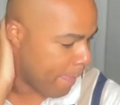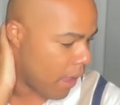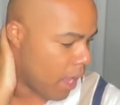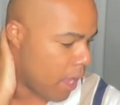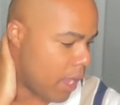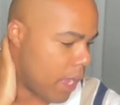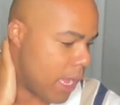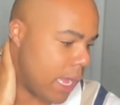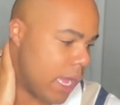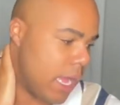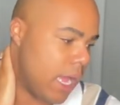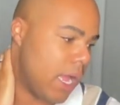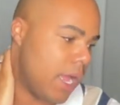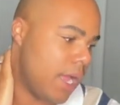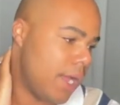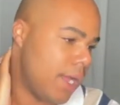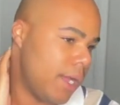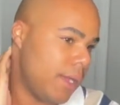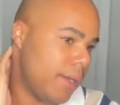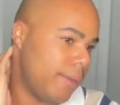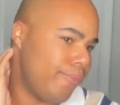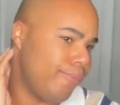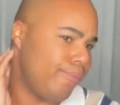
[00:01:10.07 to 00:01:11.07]

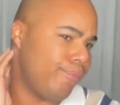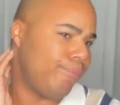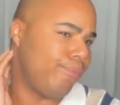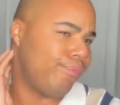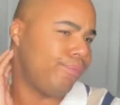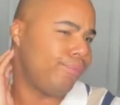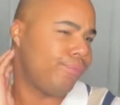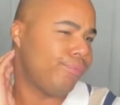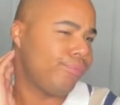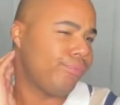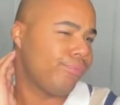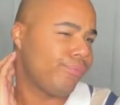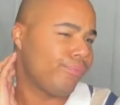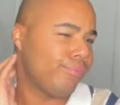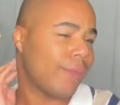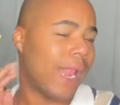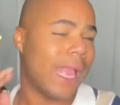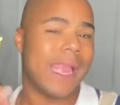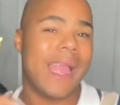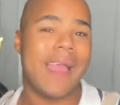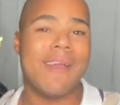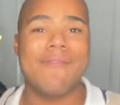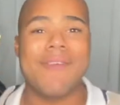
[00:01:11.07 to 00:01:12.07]
I
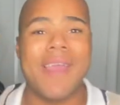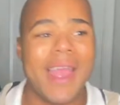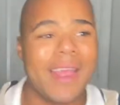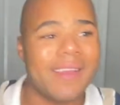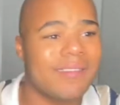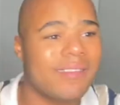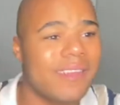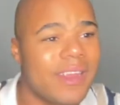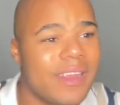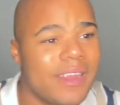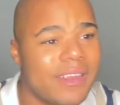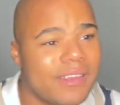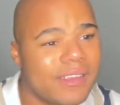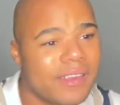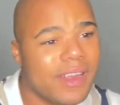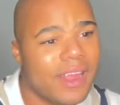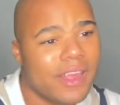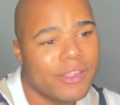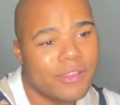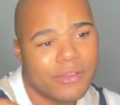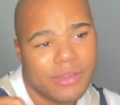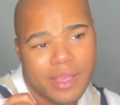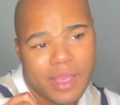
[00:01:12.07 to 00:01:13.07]
got vaccinated
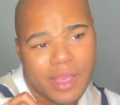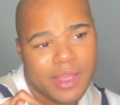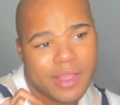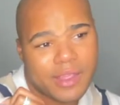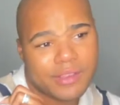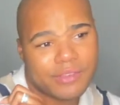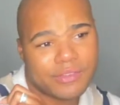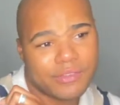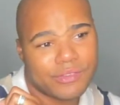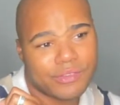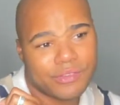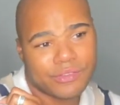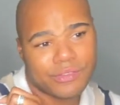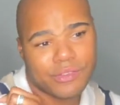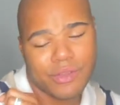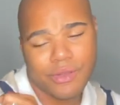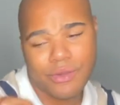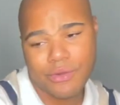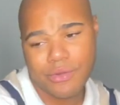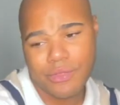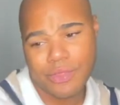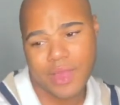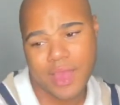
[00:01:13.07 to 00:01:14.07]
today, you guys,
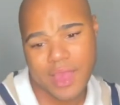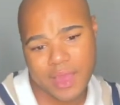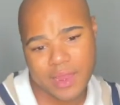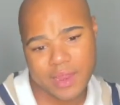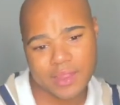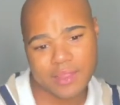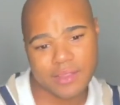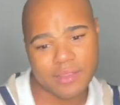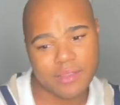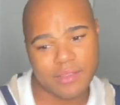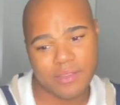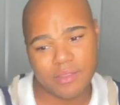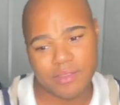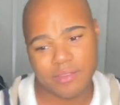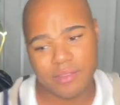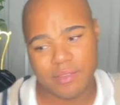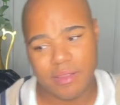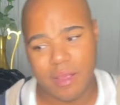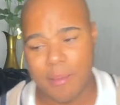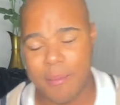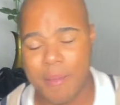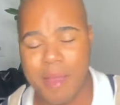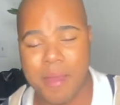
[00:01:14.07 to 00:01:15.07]
so that is,
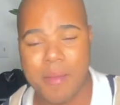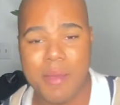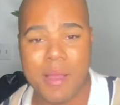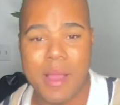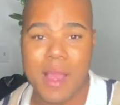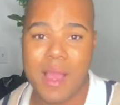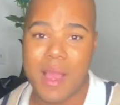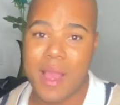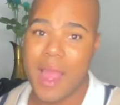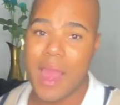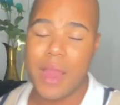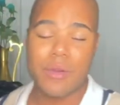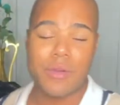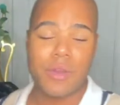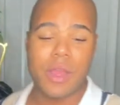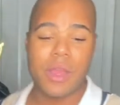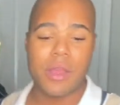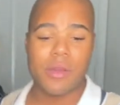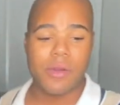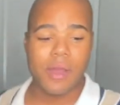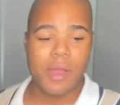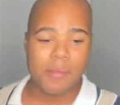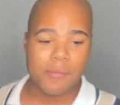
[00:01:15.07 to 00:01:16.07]
I mean, I don't
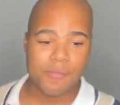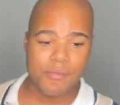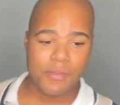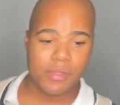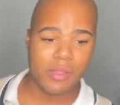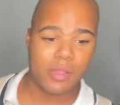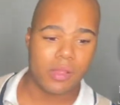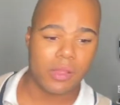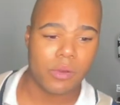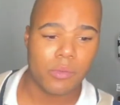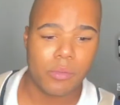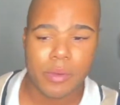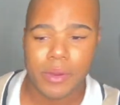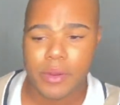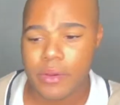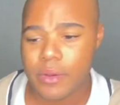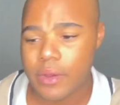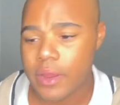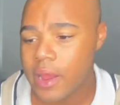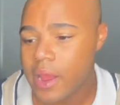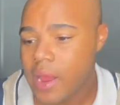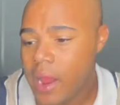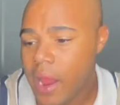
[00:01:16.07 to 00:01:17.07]
know. I feel a little weird.
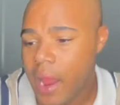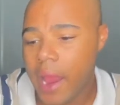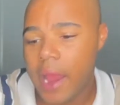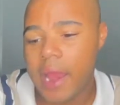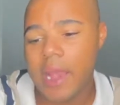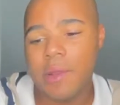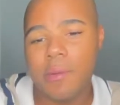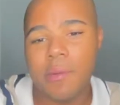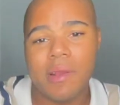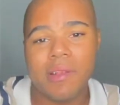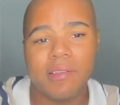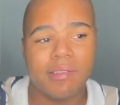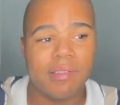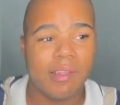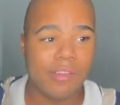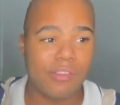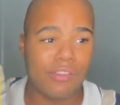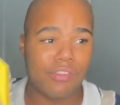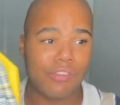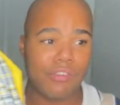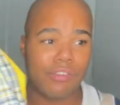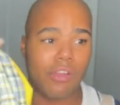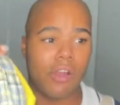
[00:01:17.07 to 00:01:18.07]
Anyways,
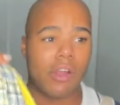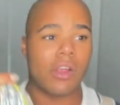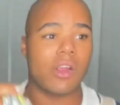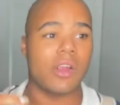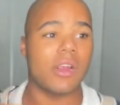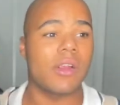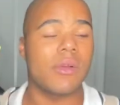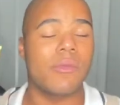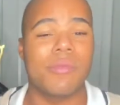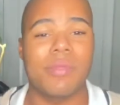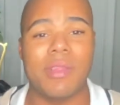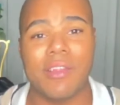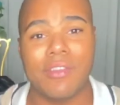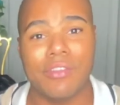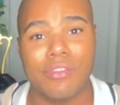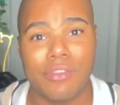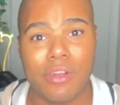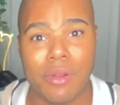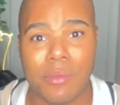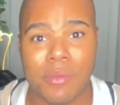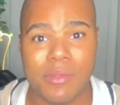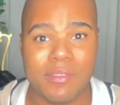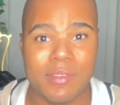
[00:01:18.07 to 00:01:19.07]
let's start. Let's
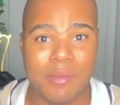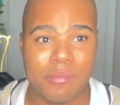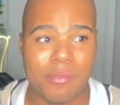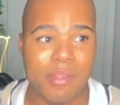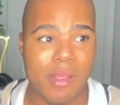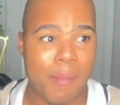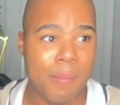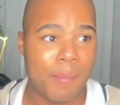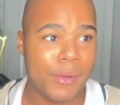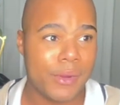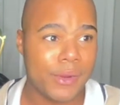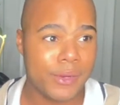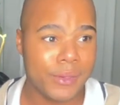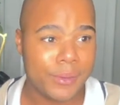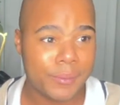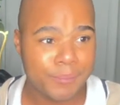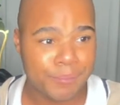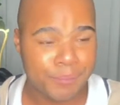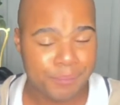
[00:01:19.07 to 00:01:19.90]
start with September.